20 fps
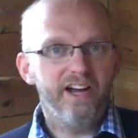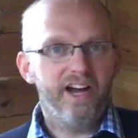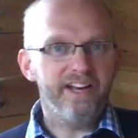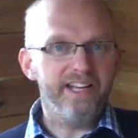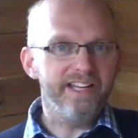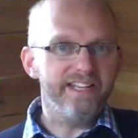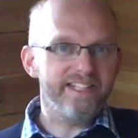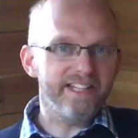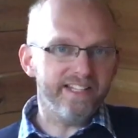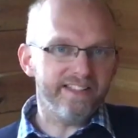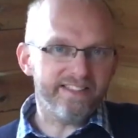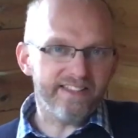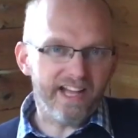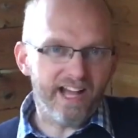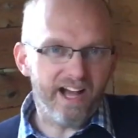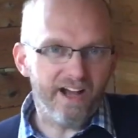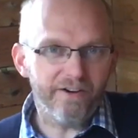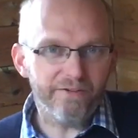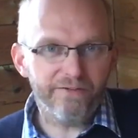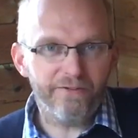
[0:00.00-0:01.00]
and he did
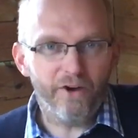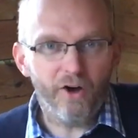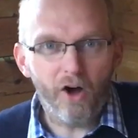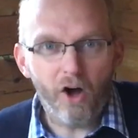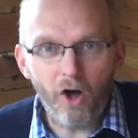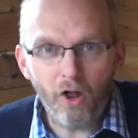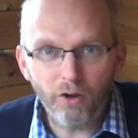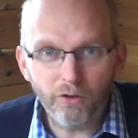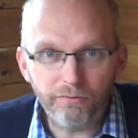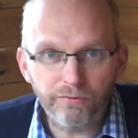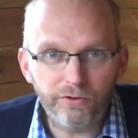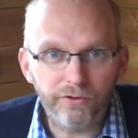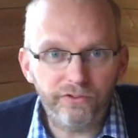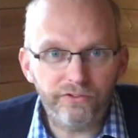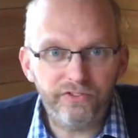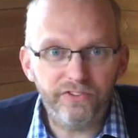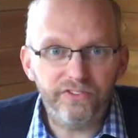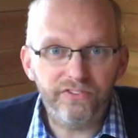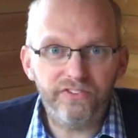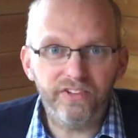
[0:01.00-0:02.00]
that for all of
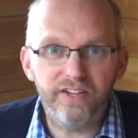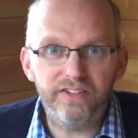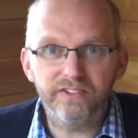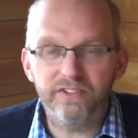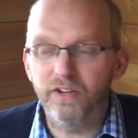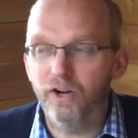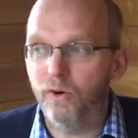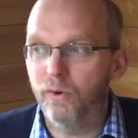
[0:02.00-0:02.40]
us. He said,